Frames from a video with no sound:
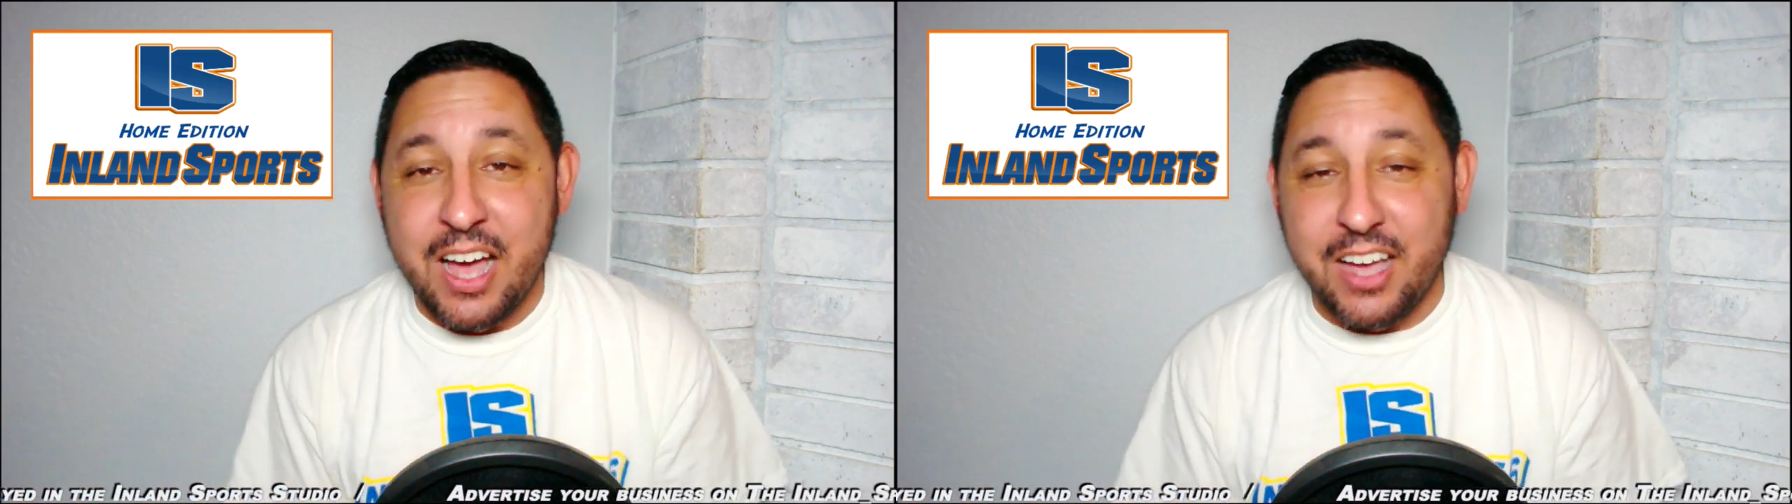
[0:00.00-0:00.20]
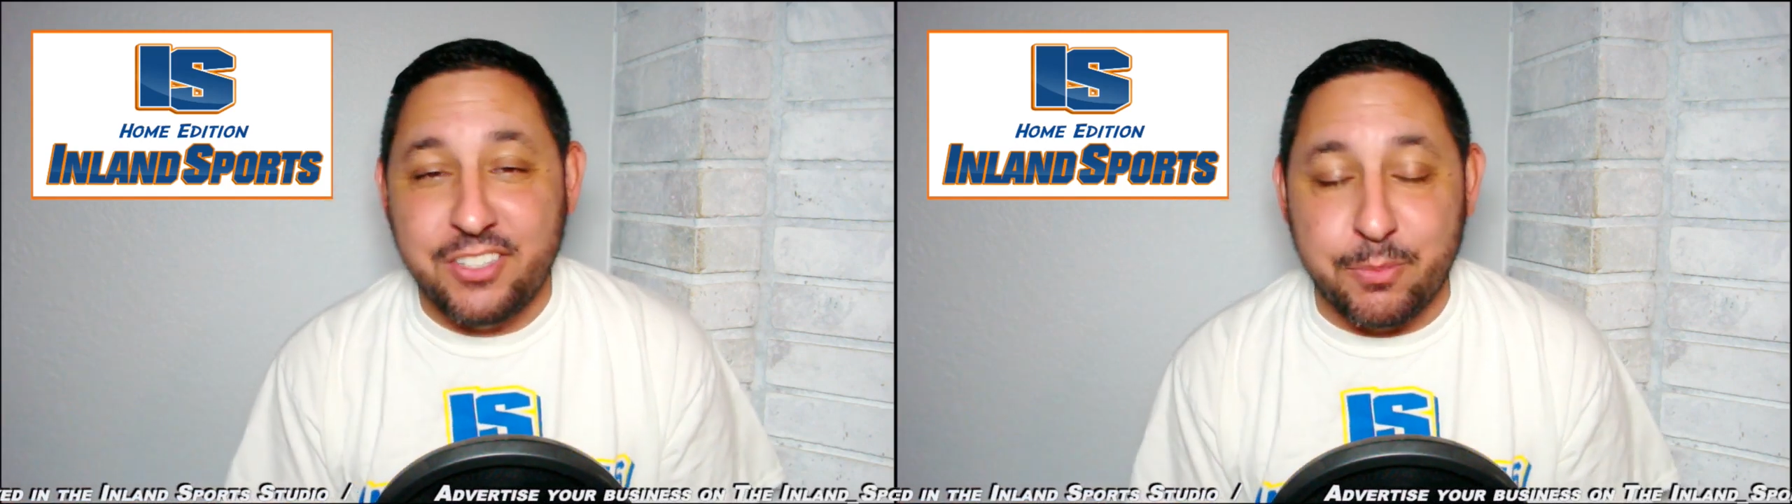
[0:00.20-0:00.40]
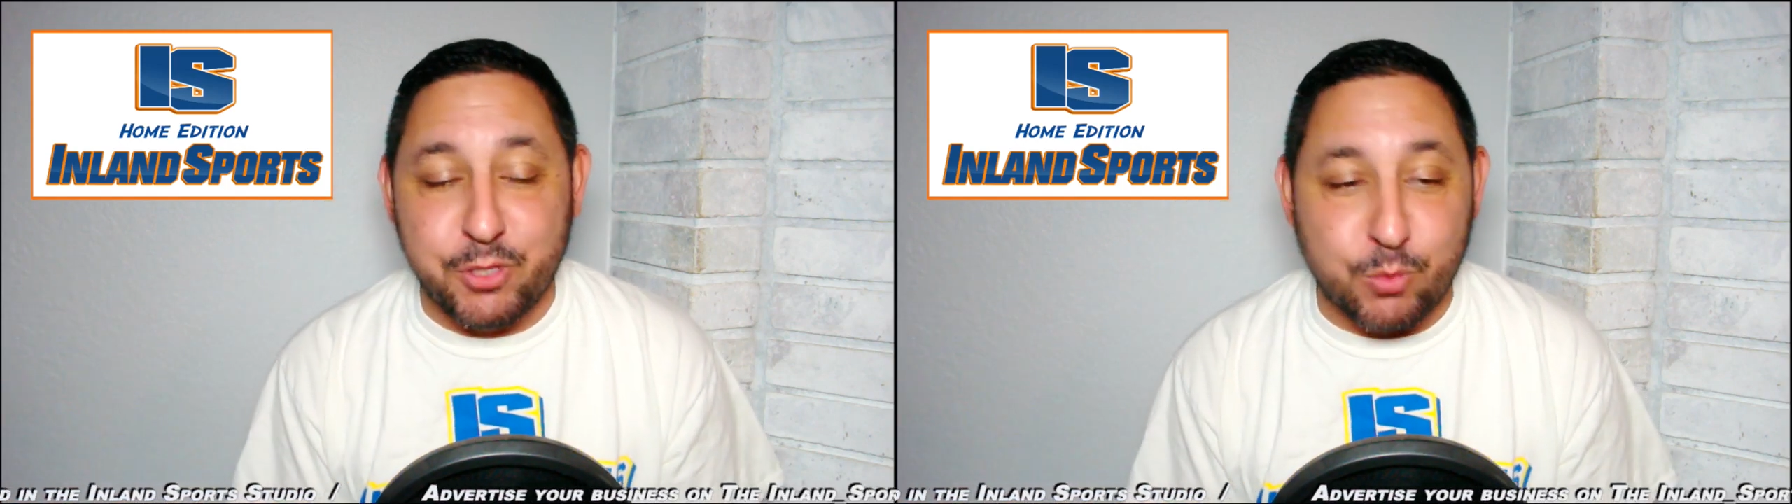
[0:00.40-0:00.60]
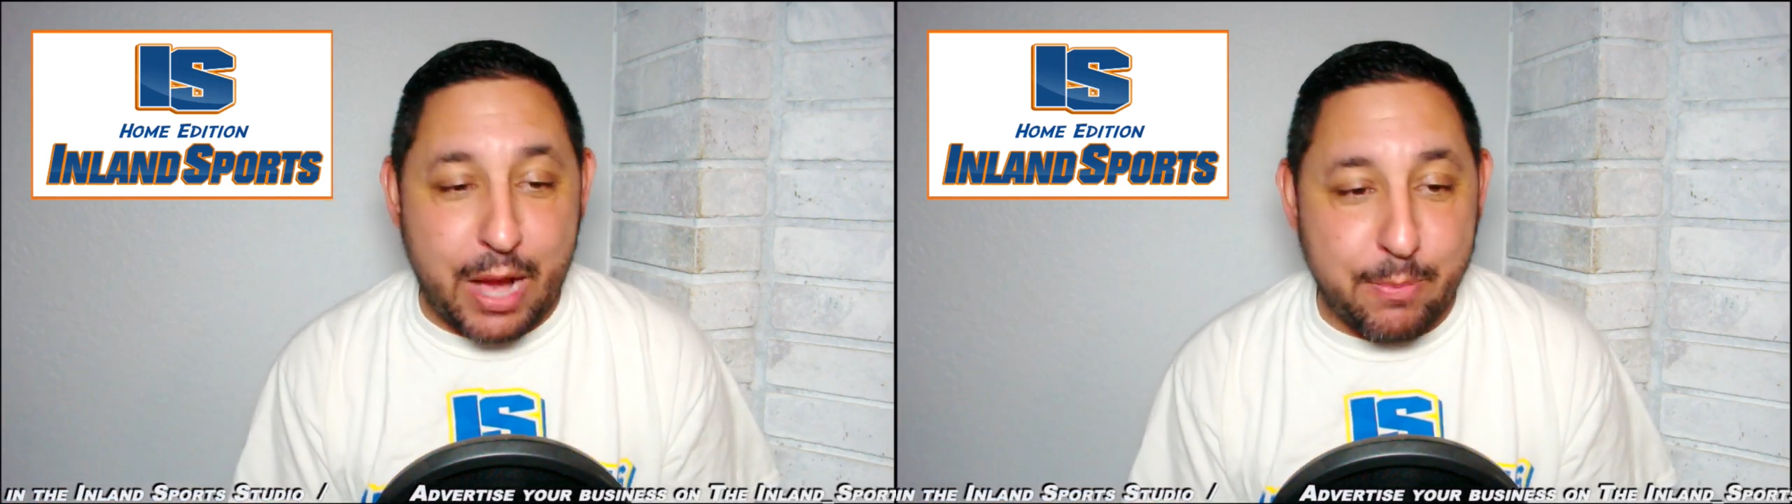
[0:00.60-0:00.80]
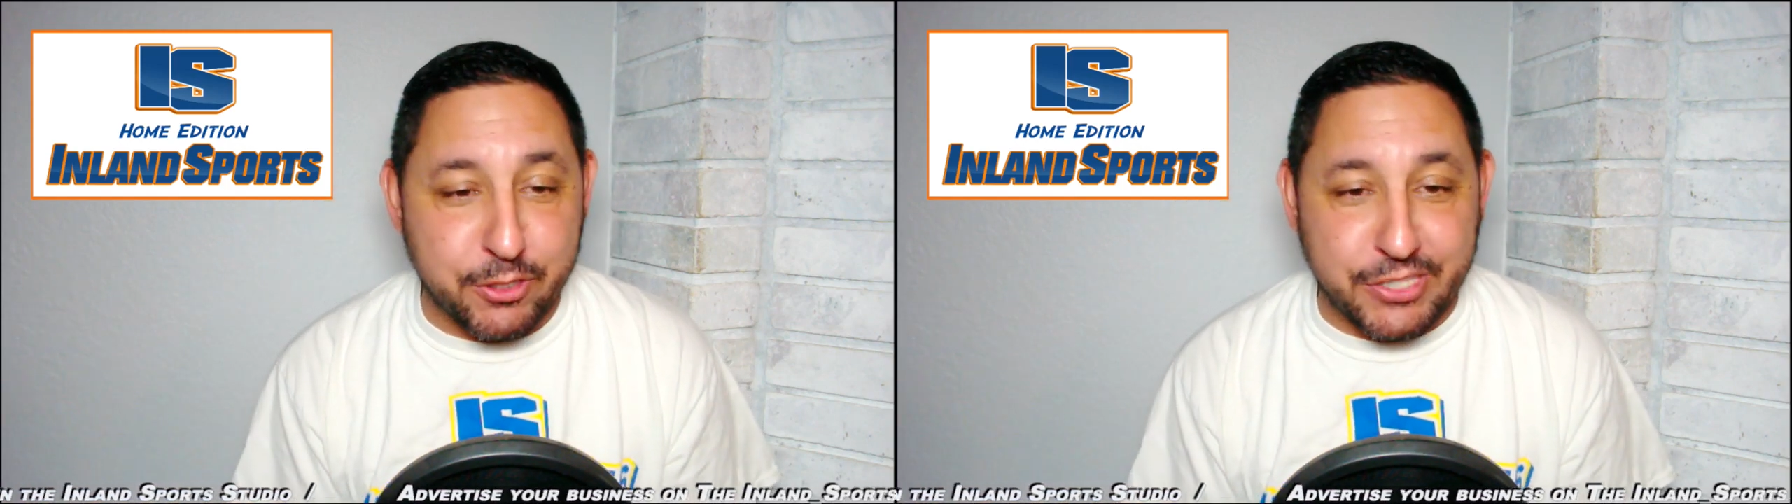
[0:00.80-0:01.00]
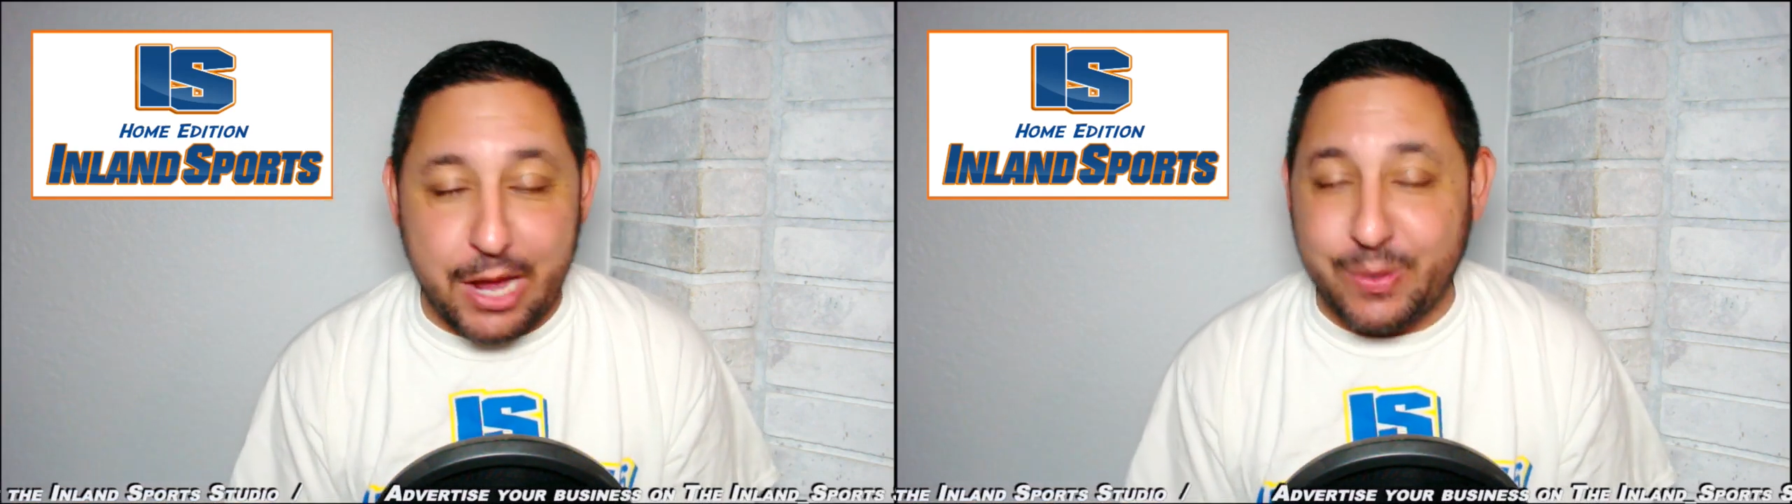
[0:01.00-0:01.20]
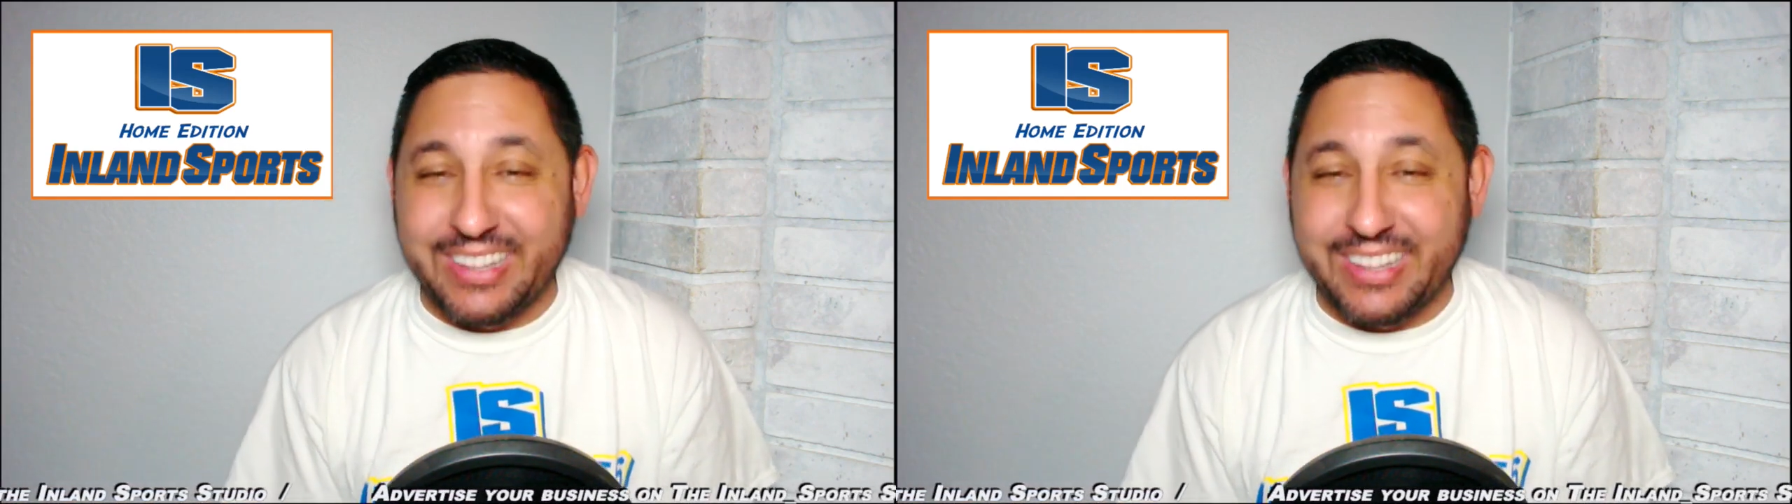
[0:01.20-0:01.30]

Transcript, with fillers: uh, subscribers now.